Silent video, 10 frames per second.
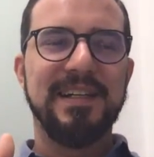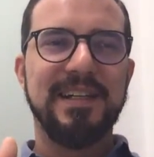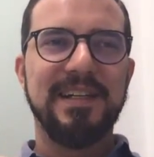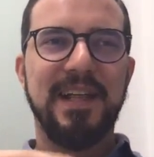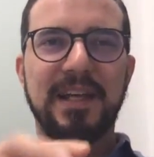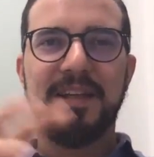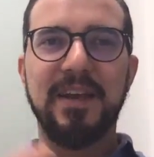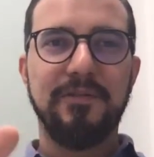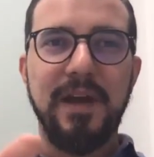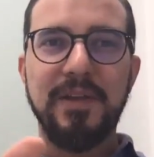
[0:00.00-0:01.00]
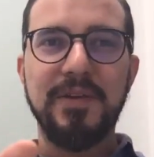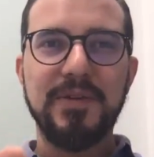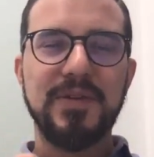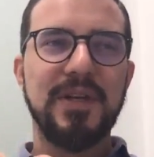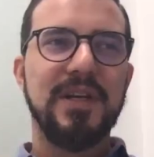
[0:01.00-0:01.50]
like their
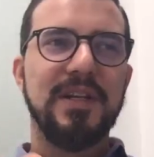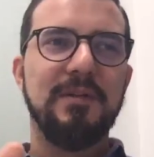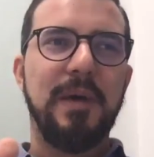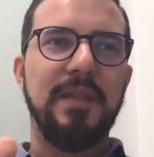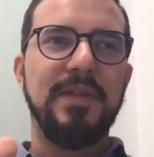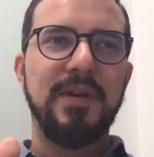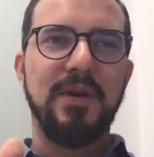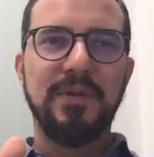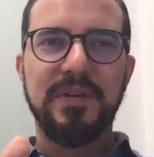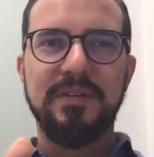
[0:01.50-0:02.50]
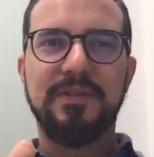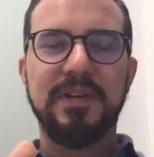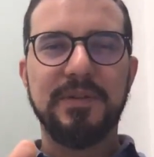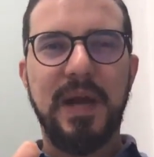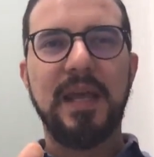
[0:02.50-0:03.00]
values depending on the
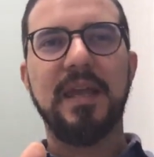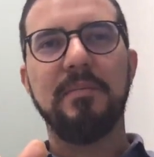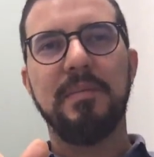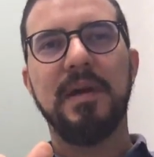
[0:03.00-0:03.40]
different ranking